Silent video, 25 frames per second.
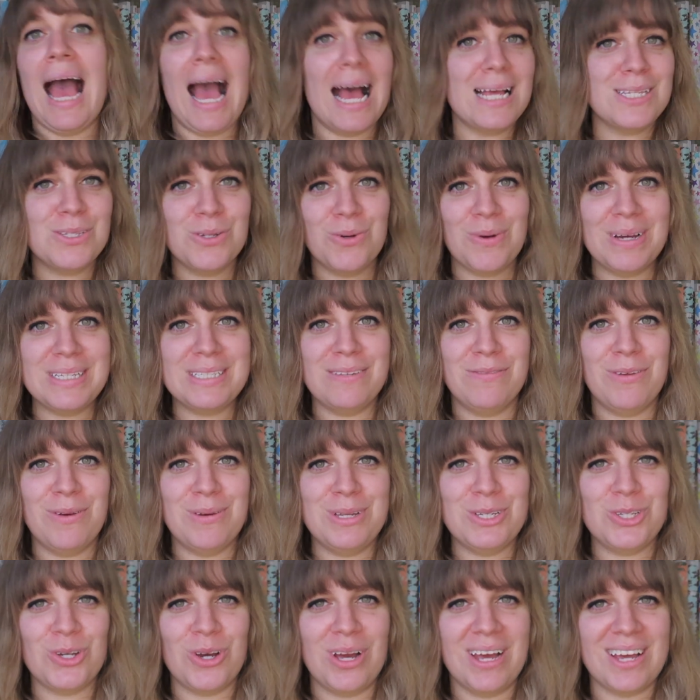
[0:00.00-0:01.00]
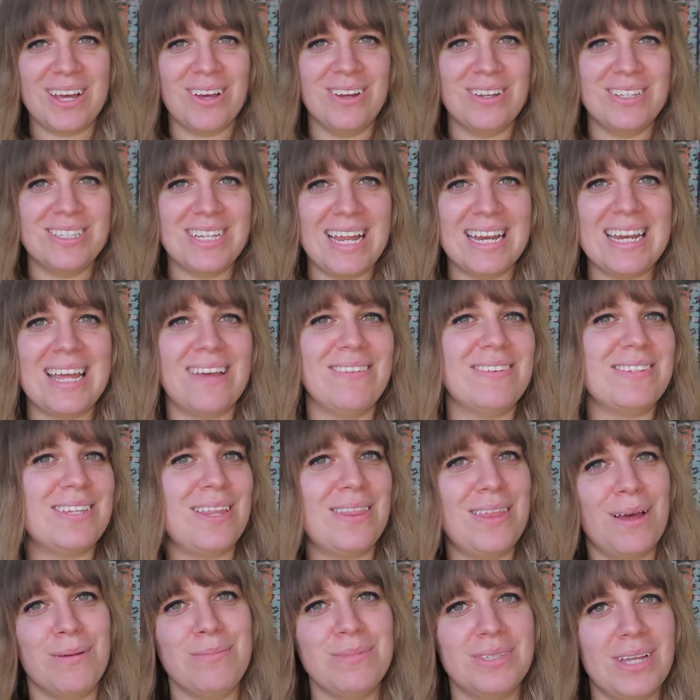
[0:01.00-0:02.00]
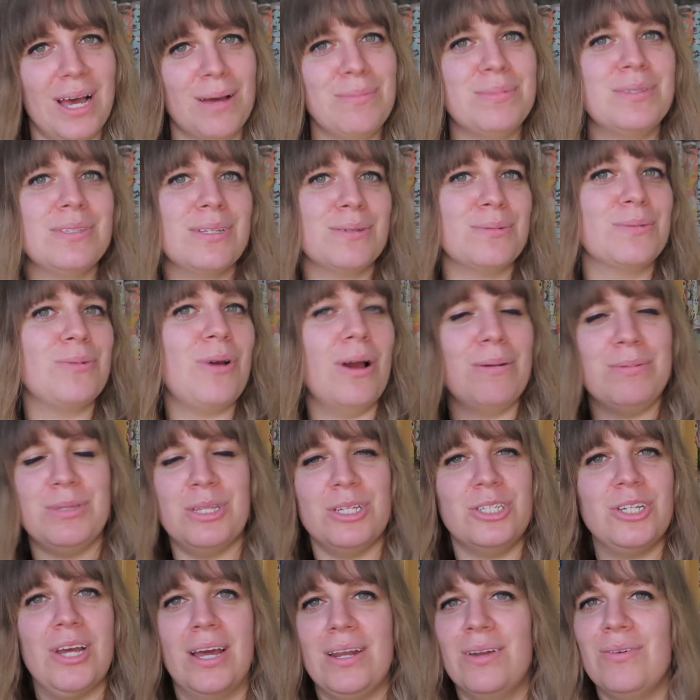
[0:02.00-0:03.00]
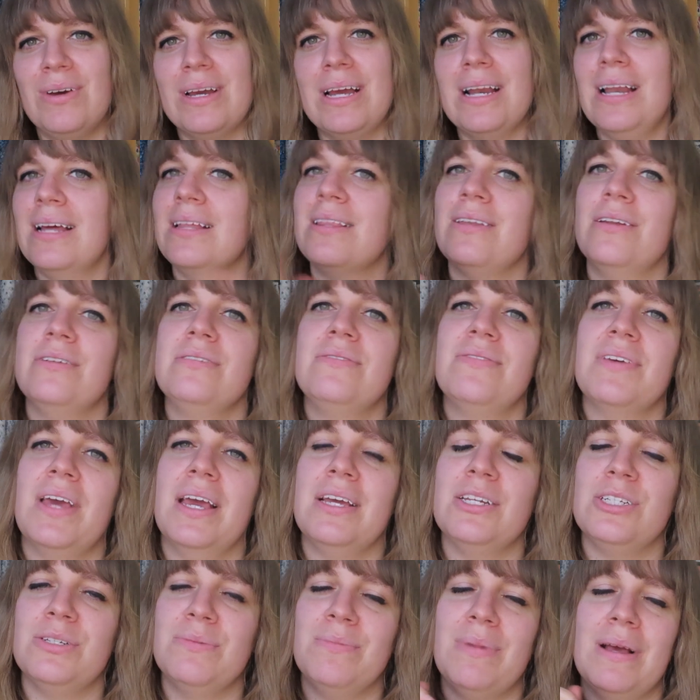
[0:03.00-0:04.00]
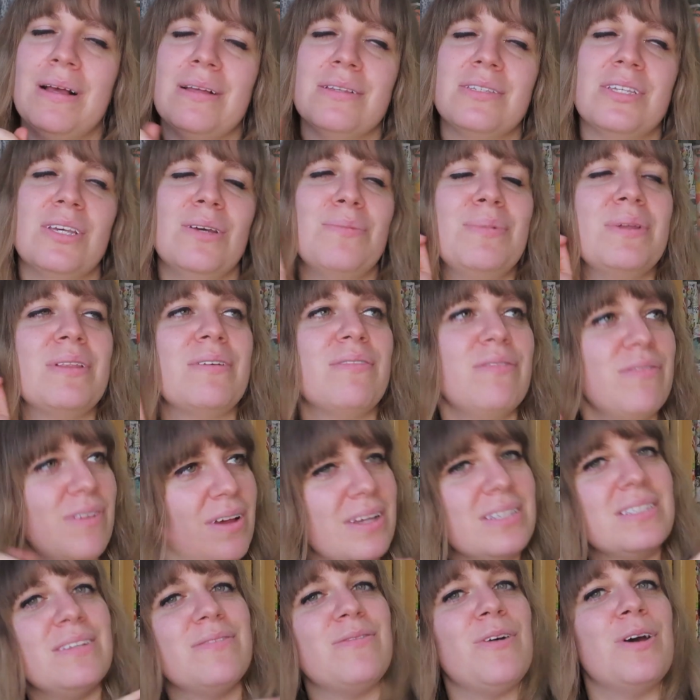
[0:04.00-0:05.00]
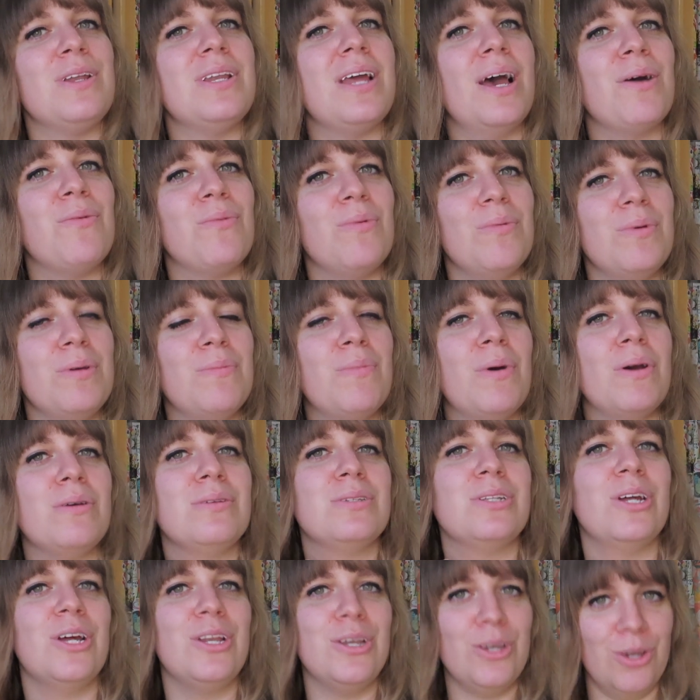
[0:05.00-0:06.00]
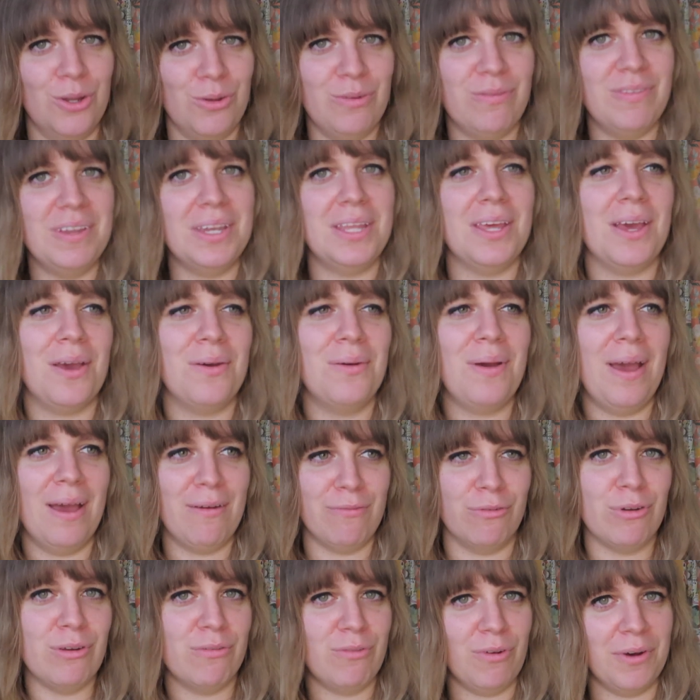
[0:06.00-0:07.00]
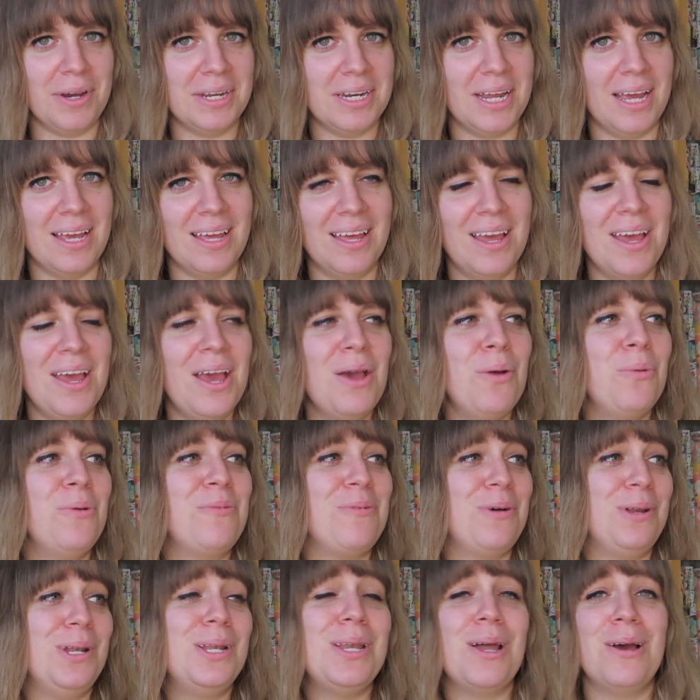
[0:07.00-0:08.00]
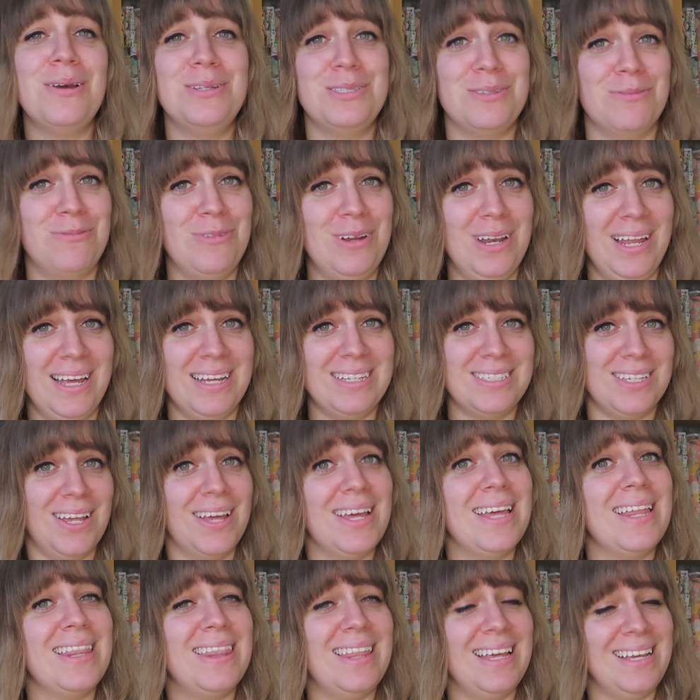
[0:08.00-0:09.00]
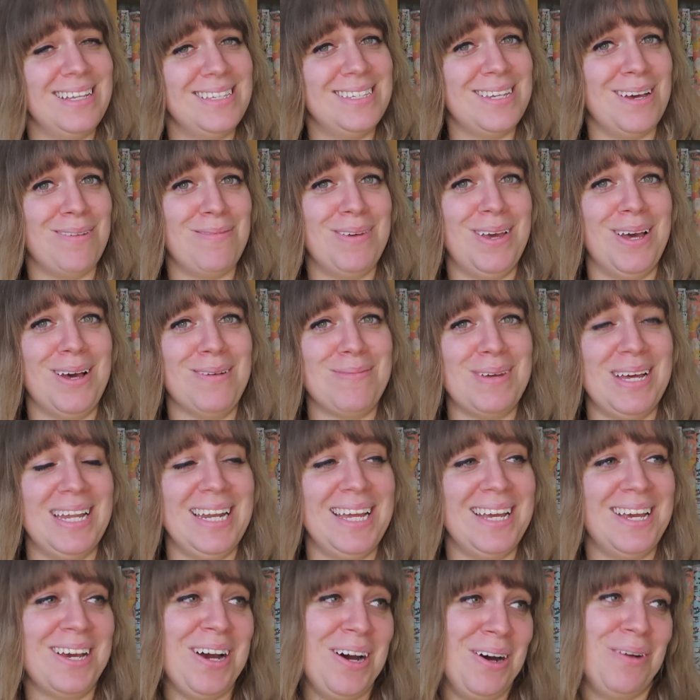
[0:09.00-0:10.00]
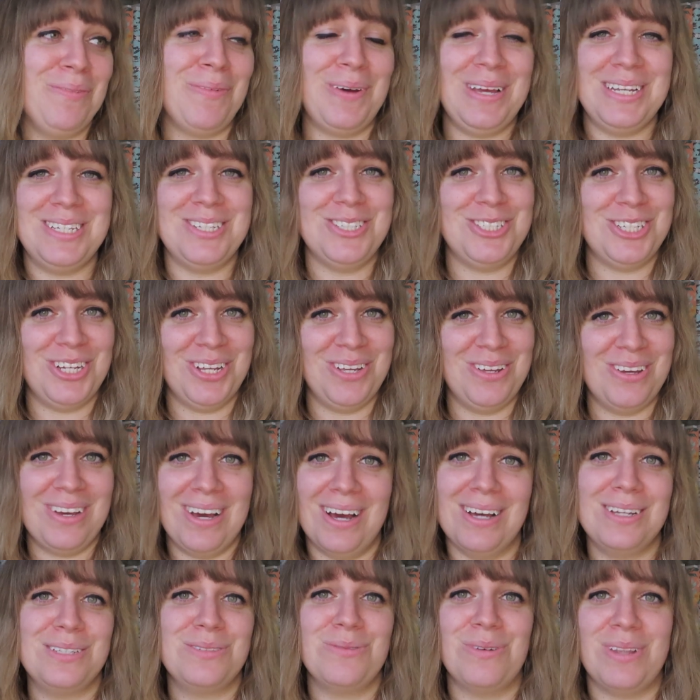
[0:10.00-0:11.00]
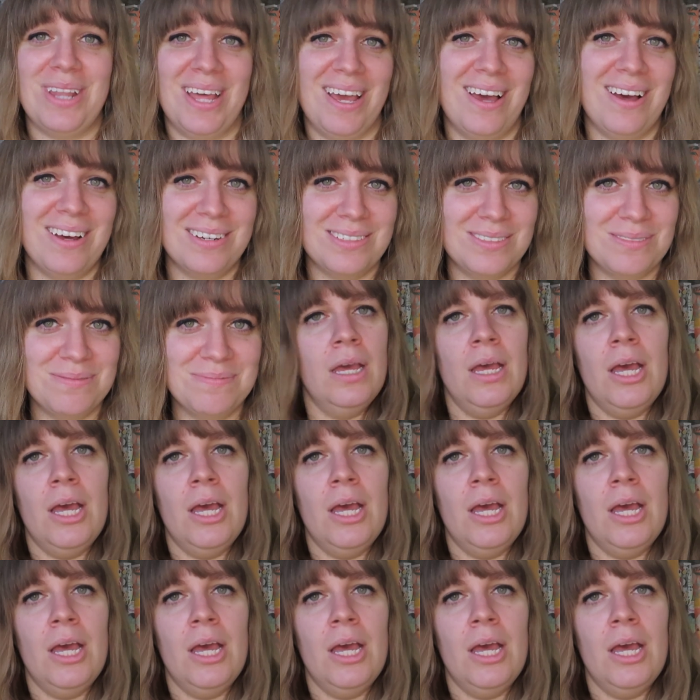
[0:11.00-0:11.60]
As always, if you enjoy our content, give us a thumbs up, subscribe to the channel and click the notification bell so you'll be the first to find out when we post a new video every Friday. We've got loads of really exciting things coming up and I can't wait to show you guys what they are.